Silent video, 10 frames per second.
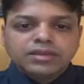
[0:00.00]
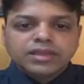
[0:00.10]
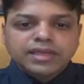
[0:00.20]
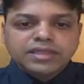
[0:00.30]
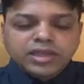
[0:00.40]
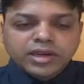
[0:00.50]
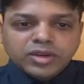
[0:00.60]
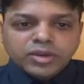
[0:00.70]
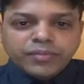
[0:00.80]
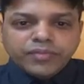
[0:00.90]
Thanks,
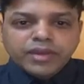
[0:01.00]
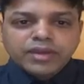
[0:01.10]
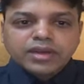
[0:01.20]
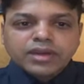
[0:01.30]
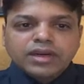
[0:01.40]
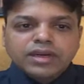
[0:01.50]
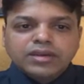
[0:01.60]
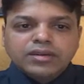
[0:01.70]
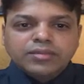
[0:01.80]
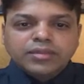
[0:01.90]
Taranu.
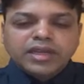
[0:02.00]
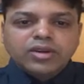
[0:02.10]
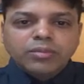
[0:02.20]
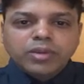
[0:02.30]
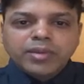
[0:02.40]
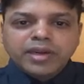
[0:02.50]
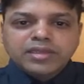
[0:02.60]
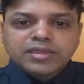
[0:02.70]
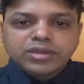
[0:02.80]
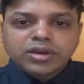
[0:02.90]
Uh, my
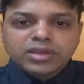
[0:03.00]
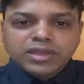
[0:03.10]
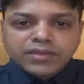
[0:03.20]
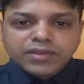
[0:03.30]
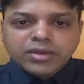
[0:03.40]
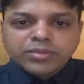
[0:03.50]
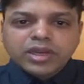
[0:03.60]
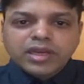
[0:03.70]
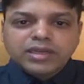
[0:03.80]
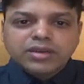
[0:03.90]
compliments to Dr. Ravi
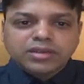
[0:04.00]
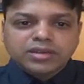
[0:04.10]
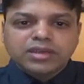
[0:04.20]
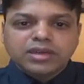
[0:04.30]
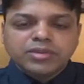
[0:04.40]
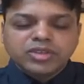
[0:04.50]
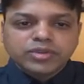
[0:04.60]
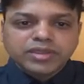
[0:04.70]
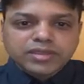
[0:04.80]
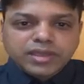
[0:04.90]
Gupta and Dr.
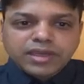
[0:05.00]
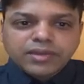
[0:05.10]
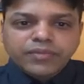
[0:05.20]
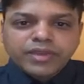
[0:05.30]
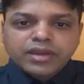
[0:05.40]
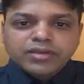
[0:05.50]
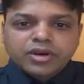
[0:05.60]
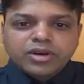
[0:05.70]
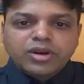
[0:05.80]
Abhisuji Sa for